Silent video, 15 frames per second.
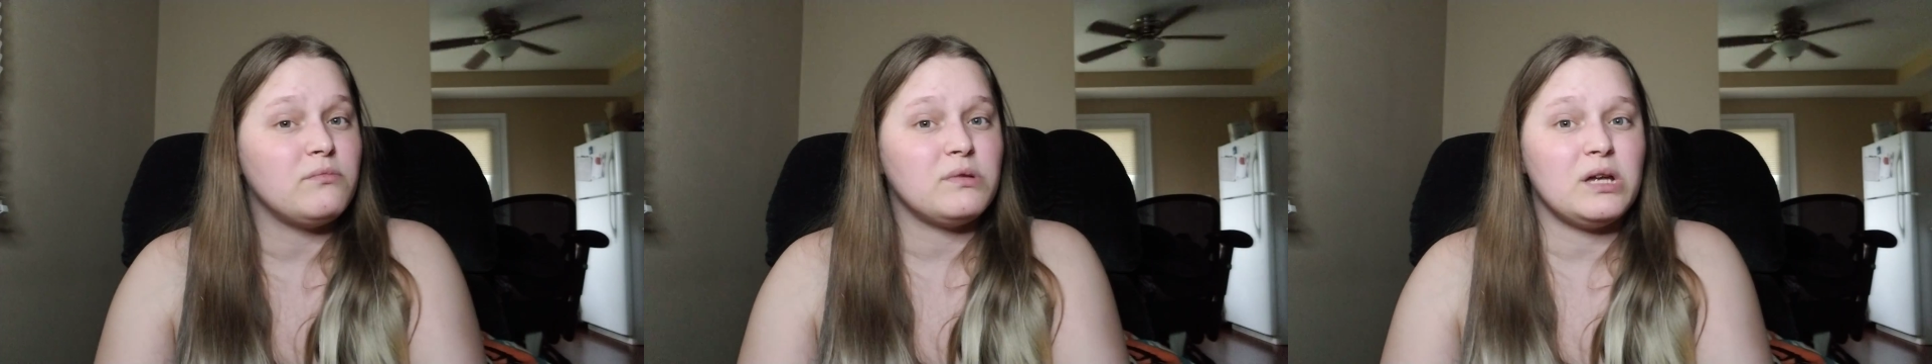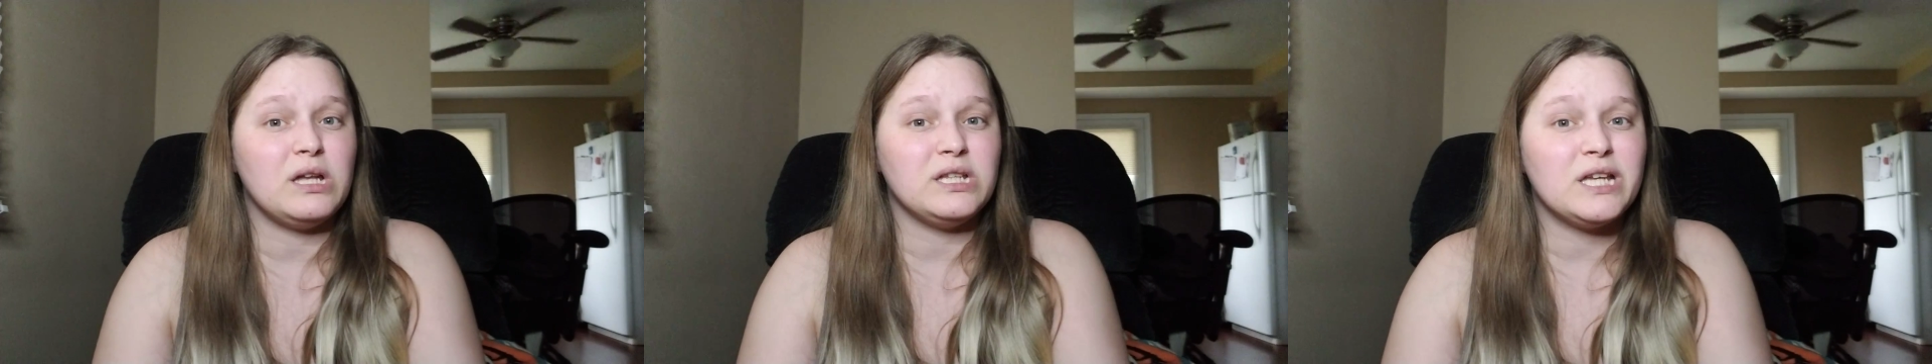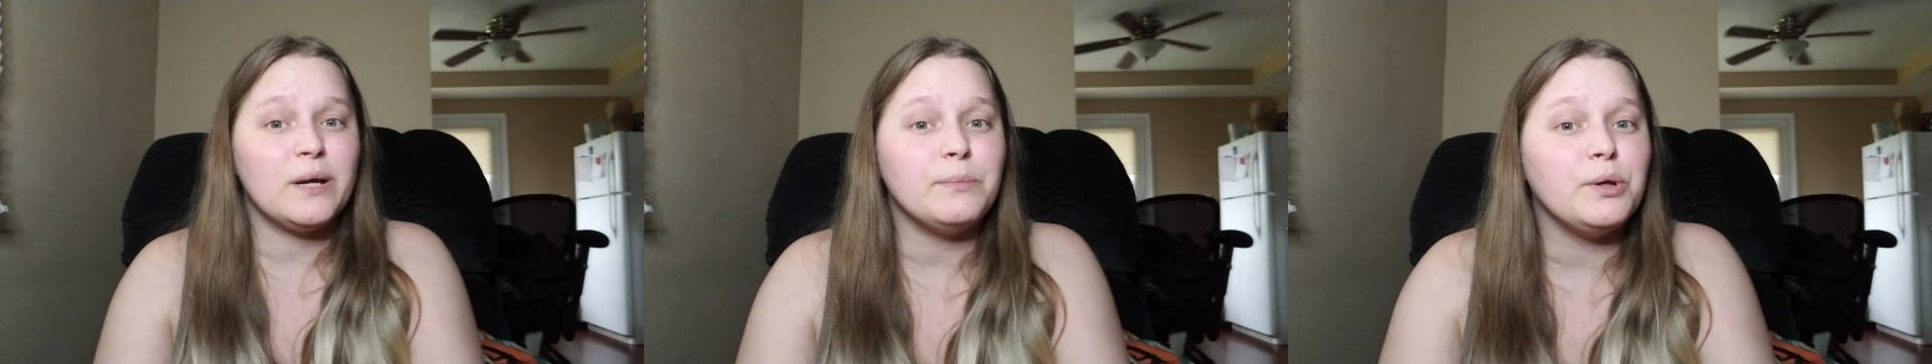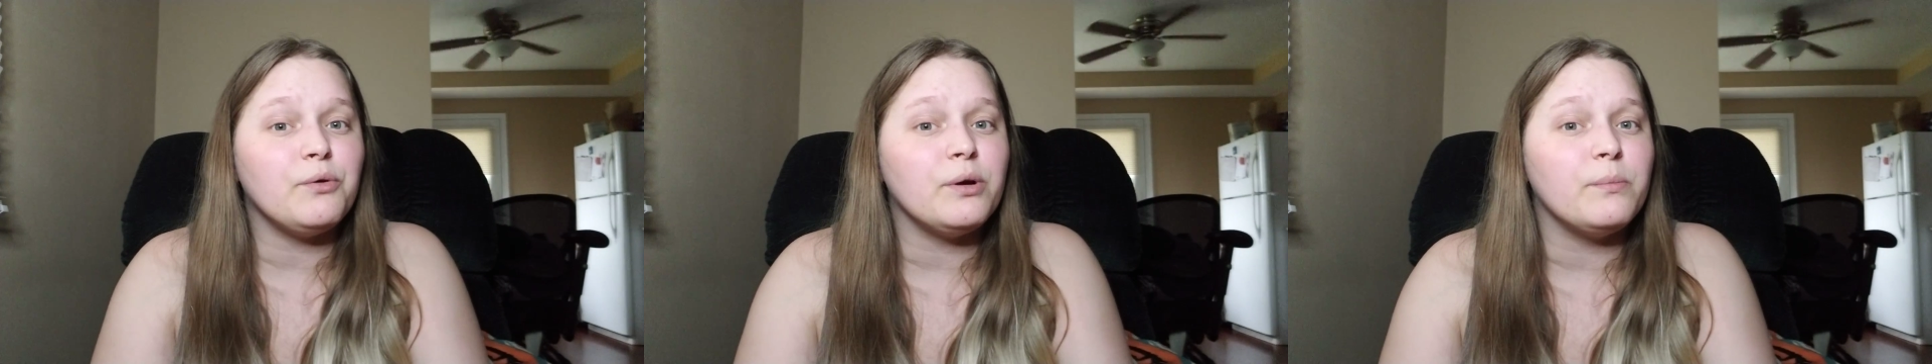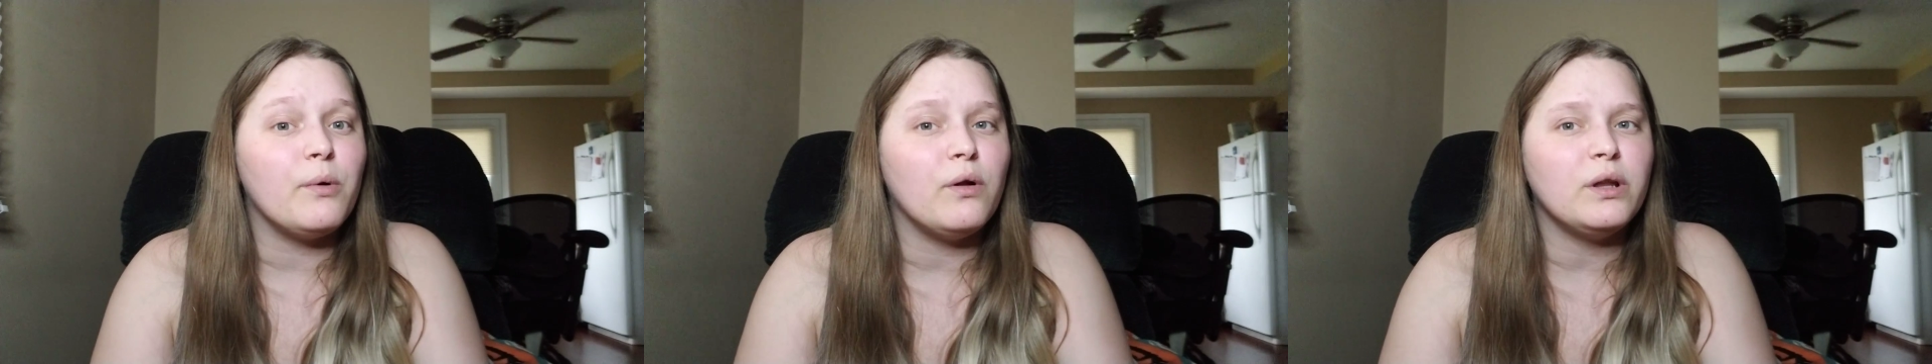anytime you
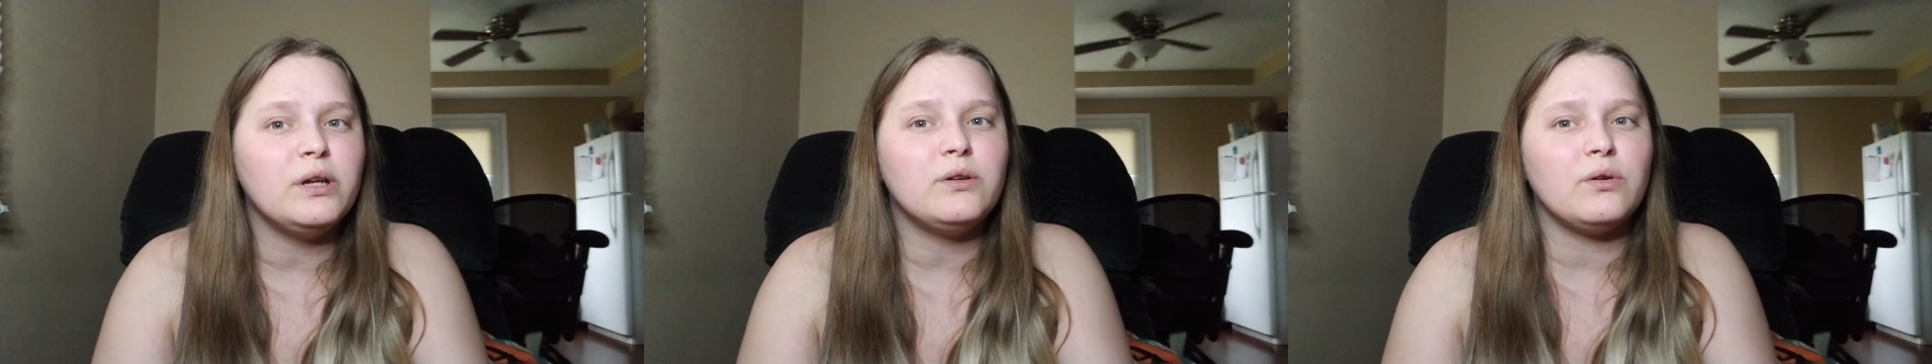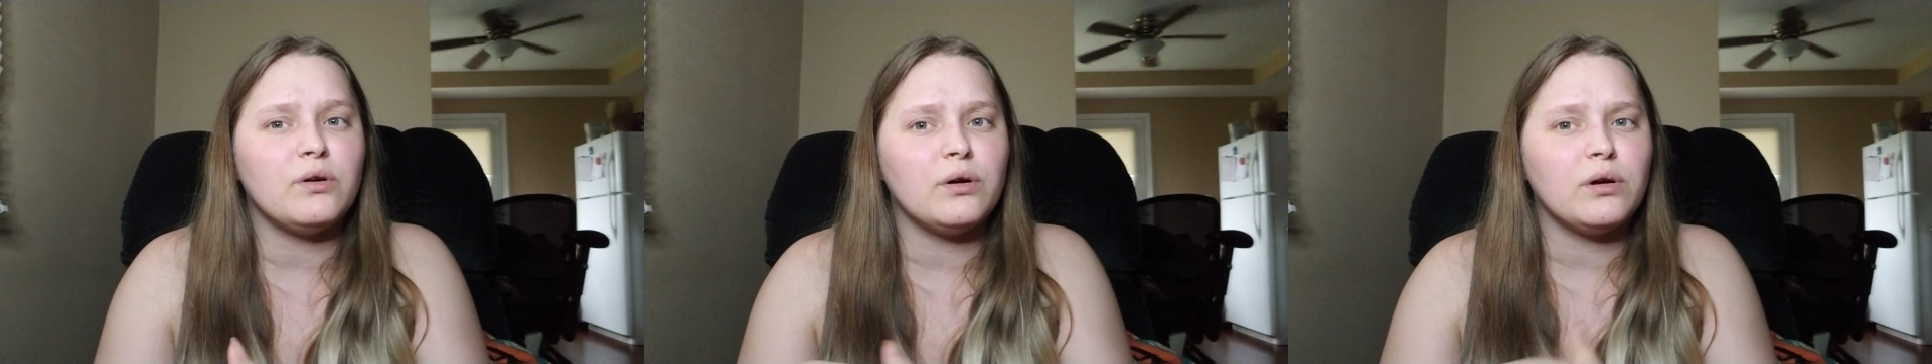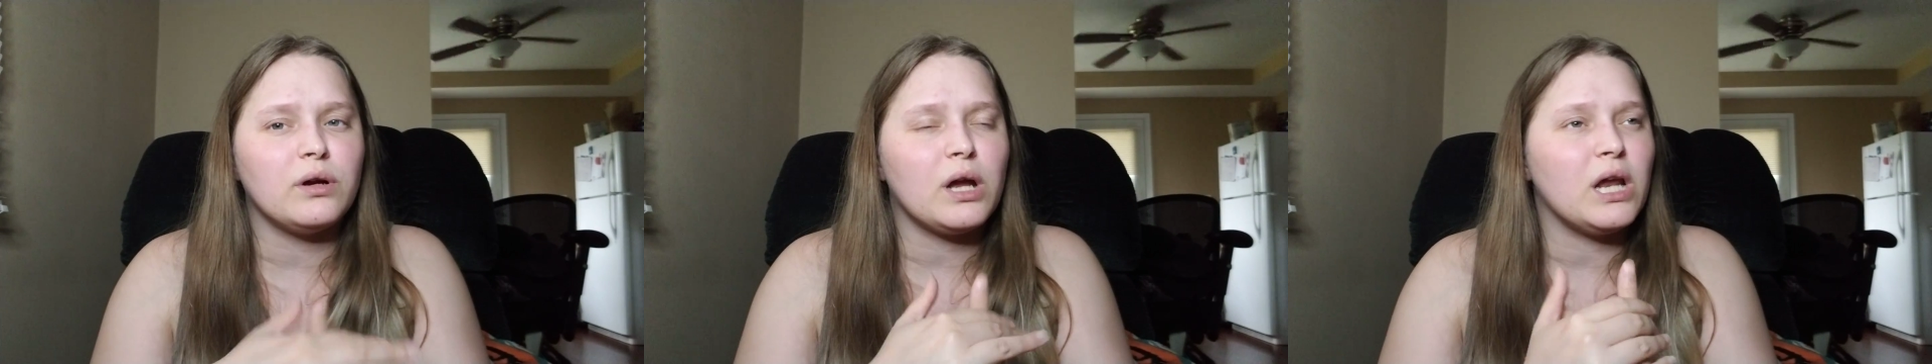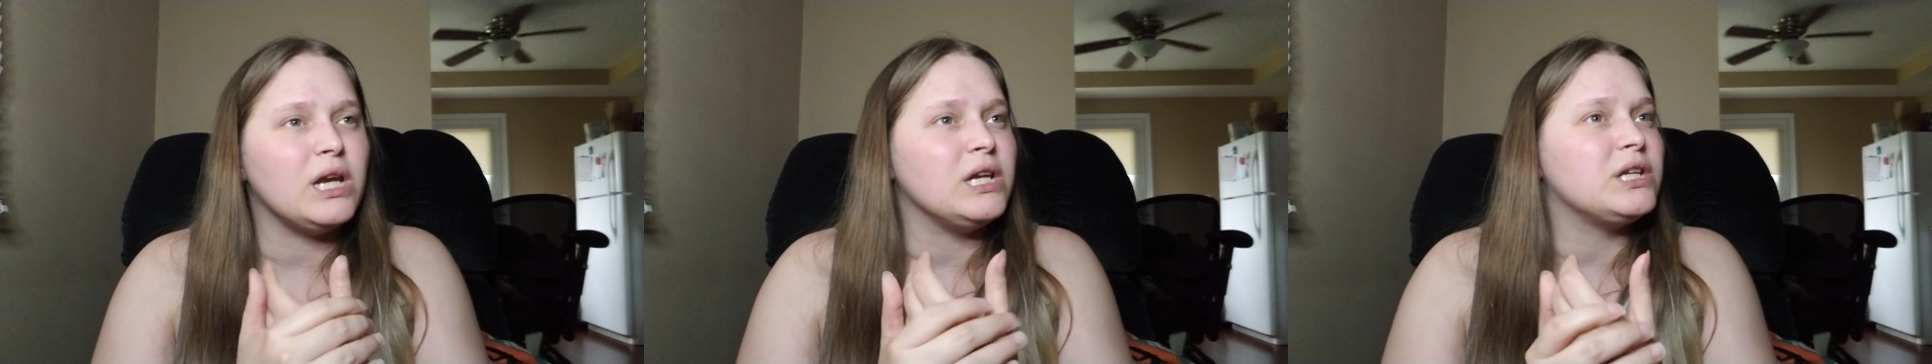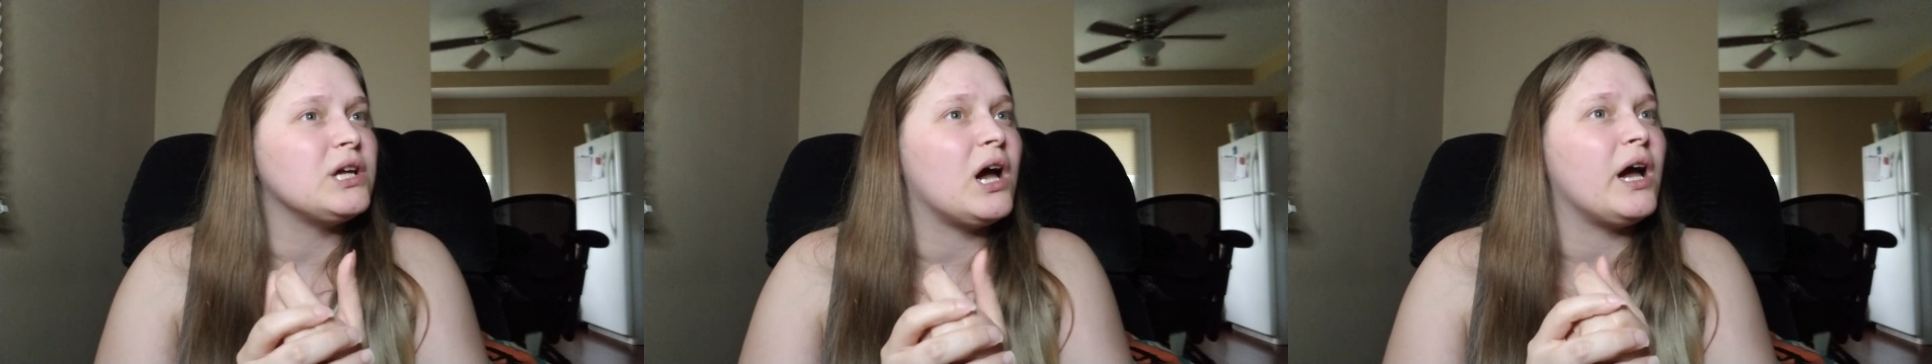were bullied or
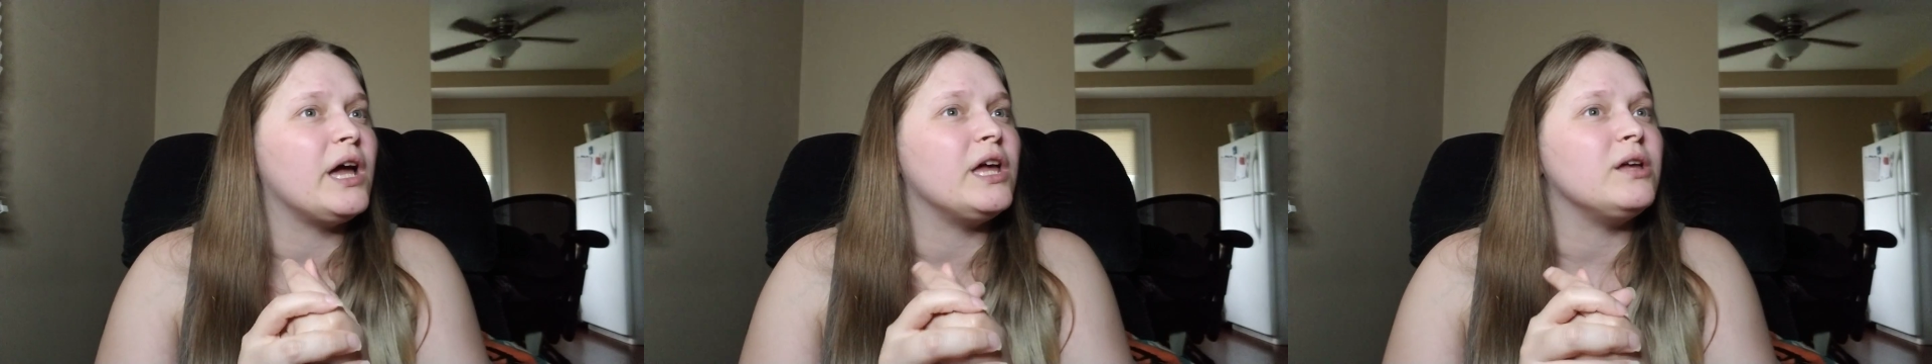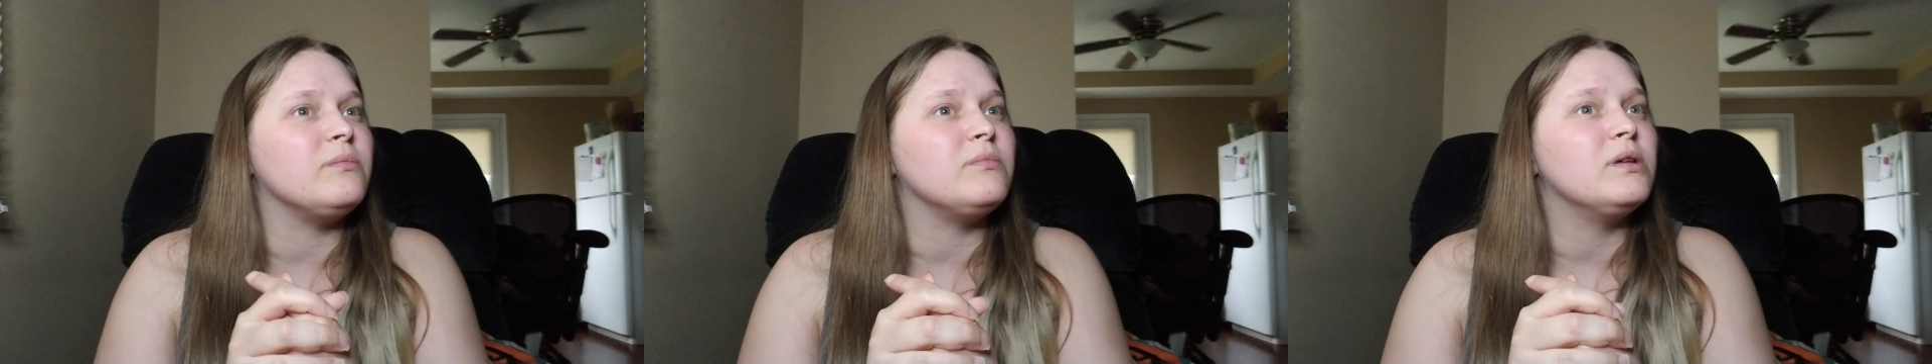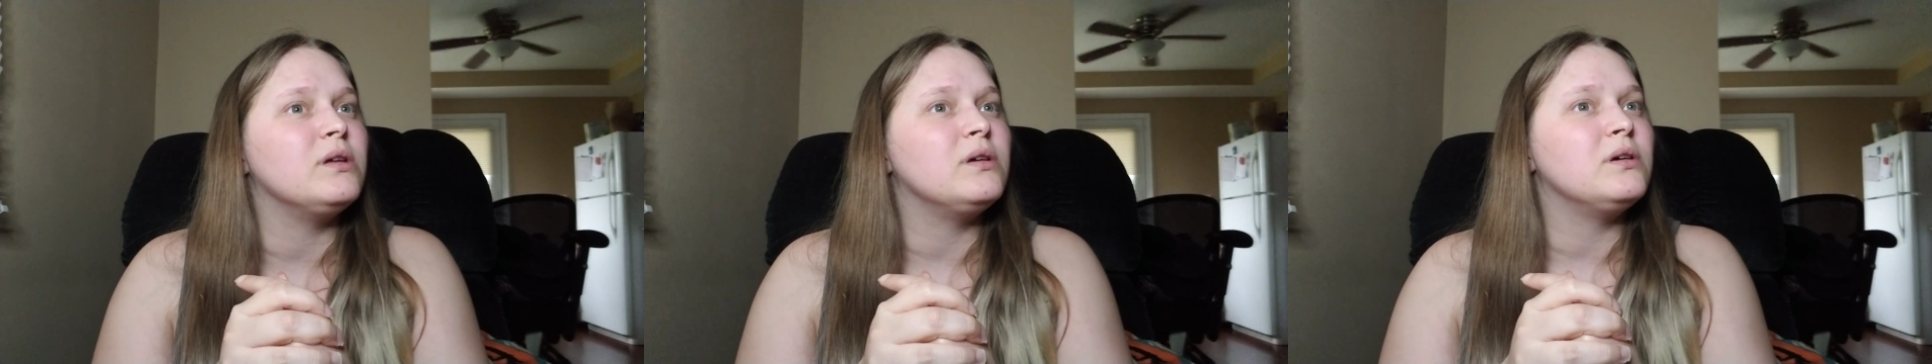anytime